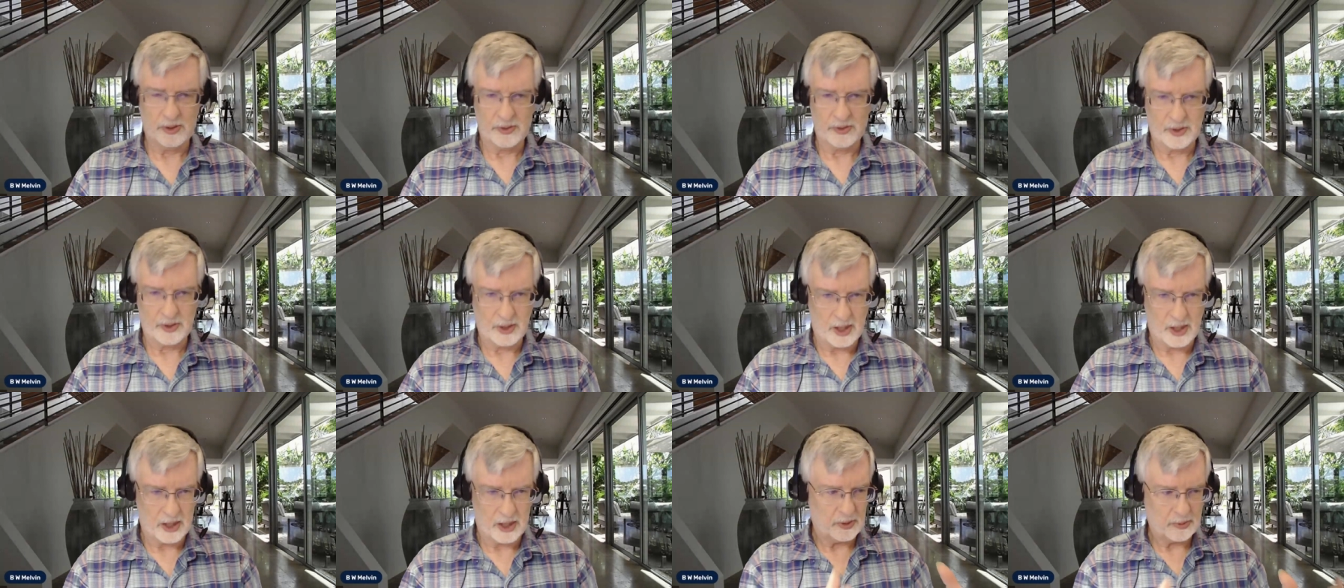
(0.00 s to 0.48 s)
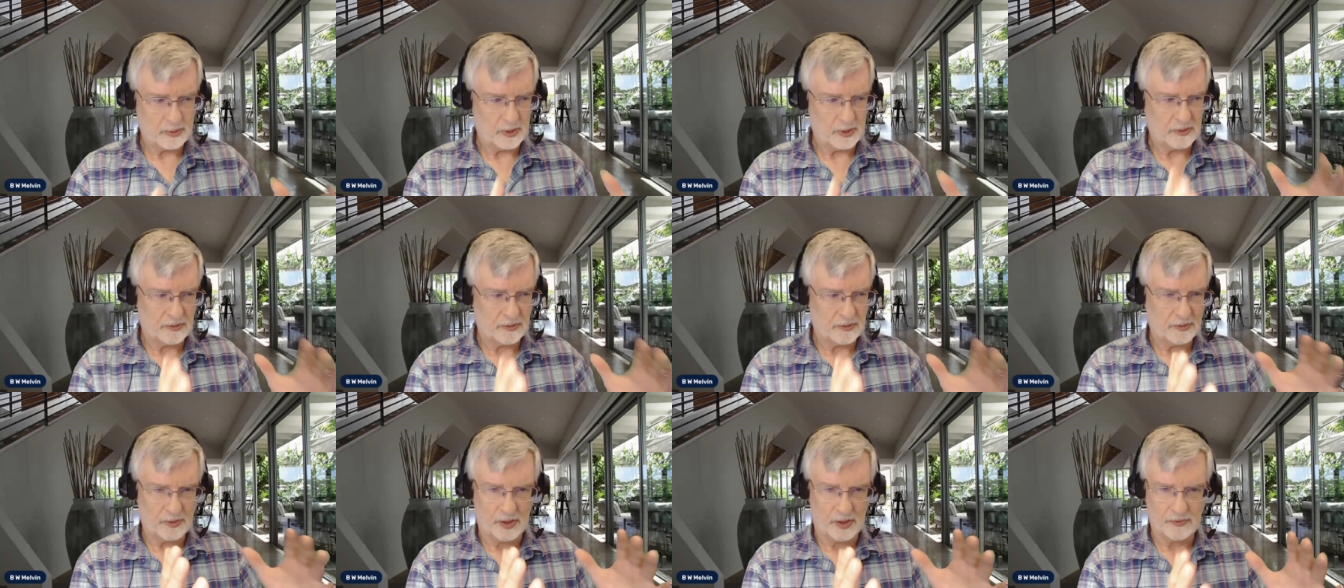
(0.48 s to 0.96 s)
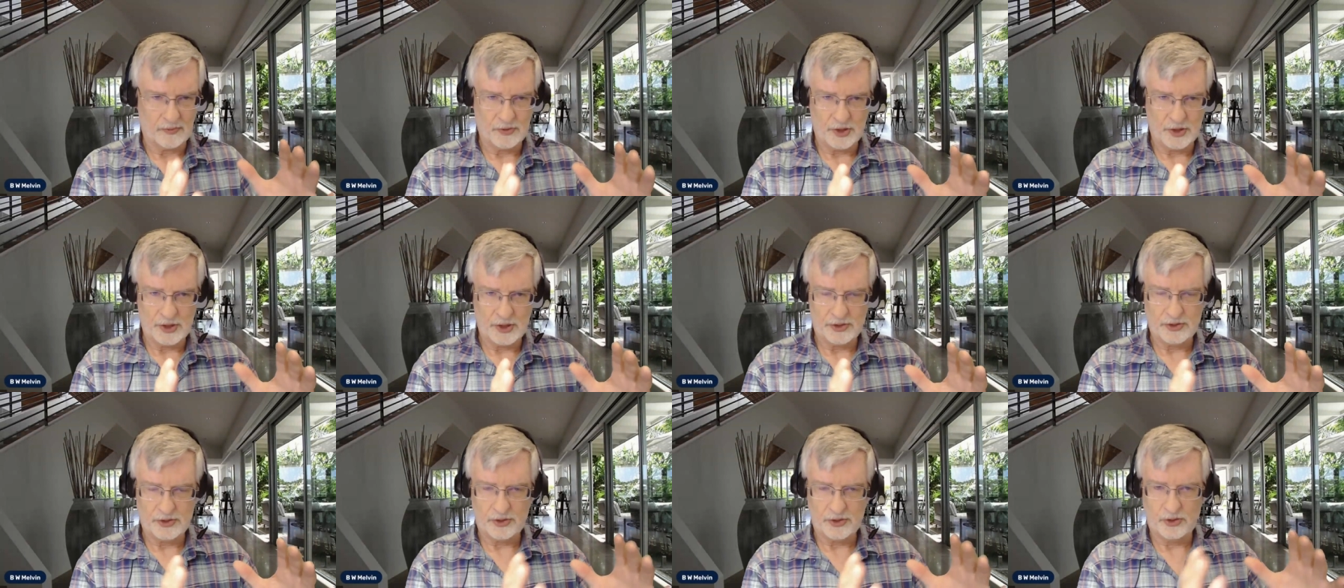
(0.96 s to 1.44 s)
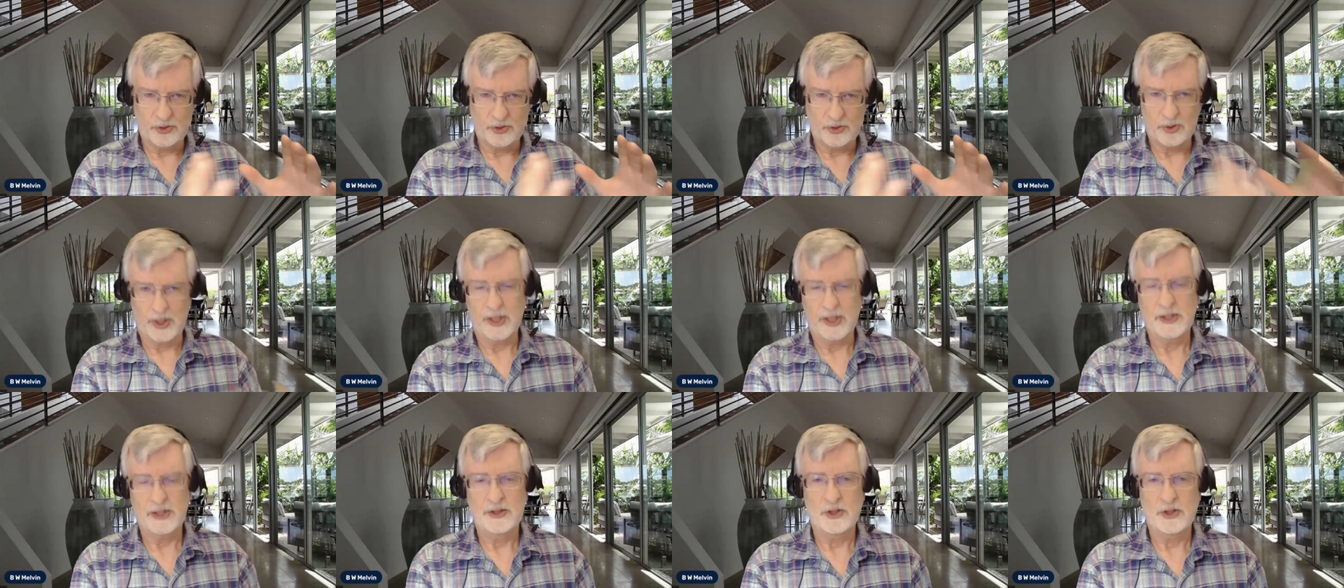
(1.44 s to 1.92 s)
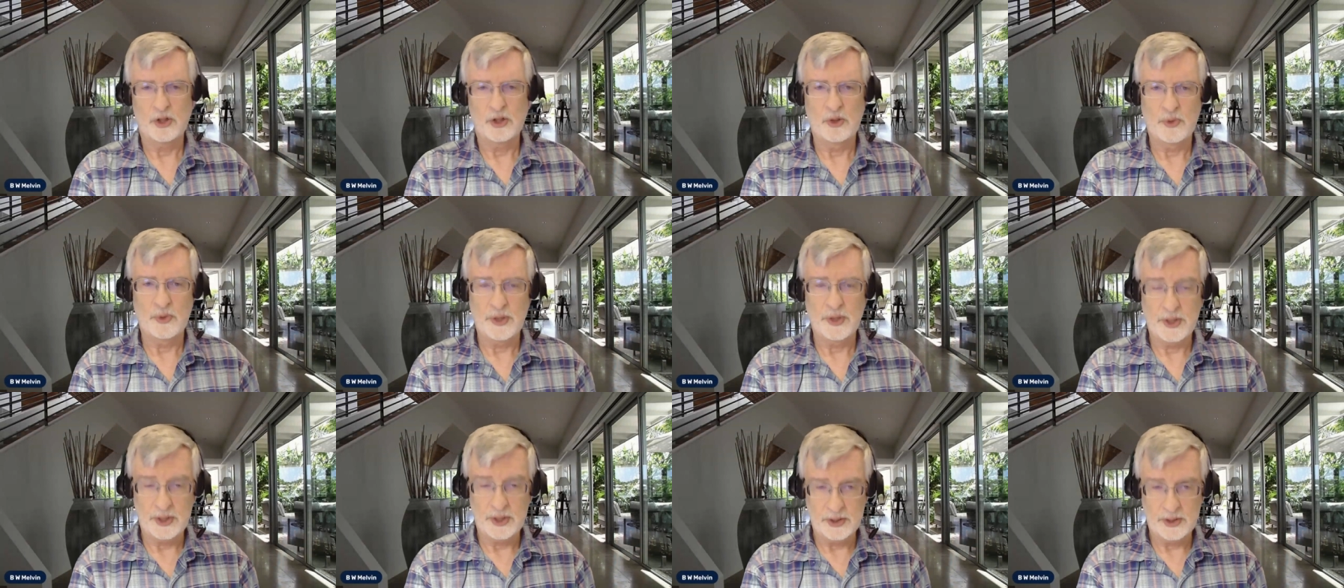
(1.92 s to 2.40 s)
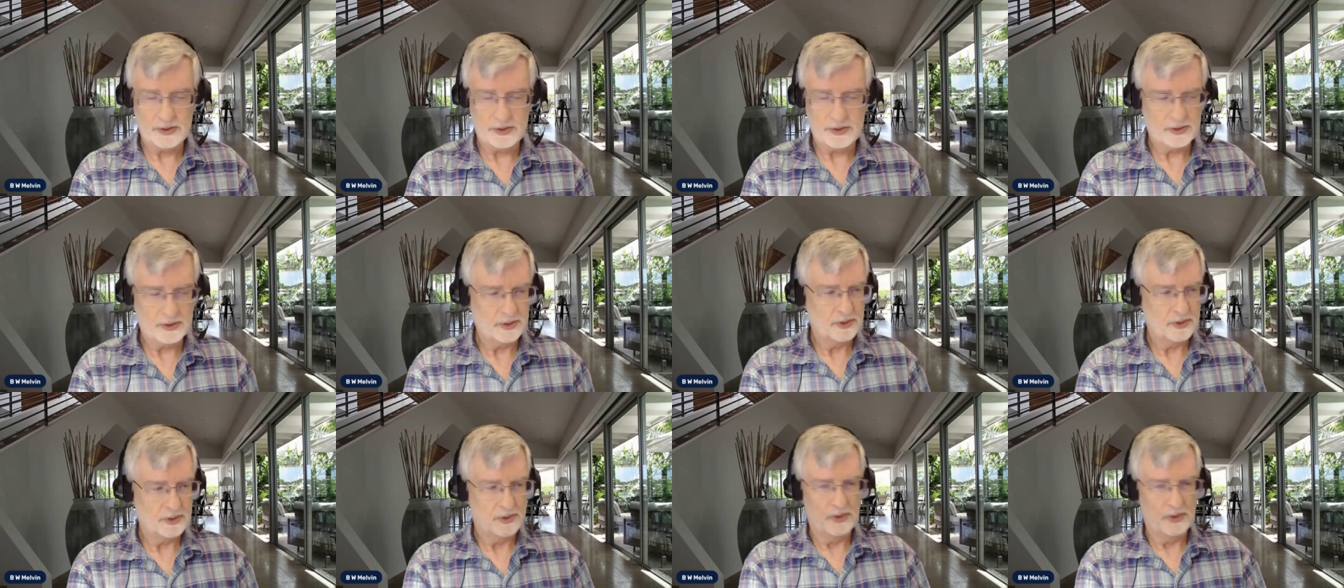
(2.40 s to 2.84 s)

the gospel of, of Jesus Christ, who he is,